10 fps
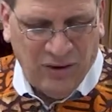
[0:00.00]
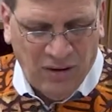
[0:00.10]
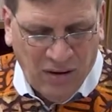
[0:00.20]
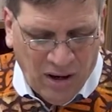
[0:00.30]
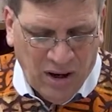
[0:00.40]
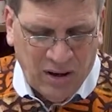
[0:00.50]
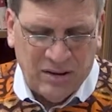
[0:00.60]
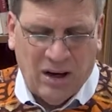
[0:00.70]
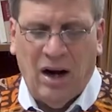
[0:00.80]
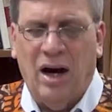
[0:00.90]
our
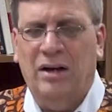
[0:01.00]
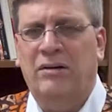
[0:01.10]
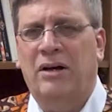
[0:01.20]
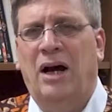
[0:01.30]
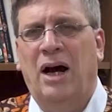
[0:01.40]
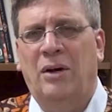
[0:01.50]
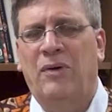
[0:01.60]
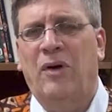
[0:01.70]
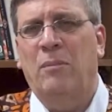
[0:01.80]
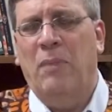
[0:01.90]
heart, to honor God
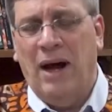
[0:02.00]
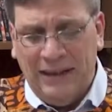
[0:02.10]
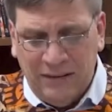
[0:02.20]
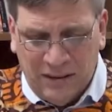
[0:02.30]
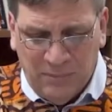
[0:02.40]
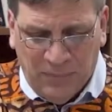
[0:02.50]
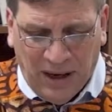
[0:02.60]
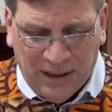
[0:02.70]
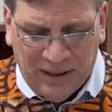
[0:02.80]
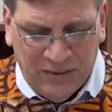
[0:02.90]
with our minds and
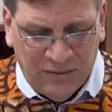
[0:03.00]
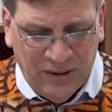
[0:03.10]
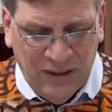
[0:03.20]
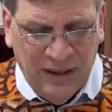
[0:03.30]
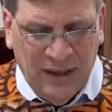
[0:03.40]
bodies.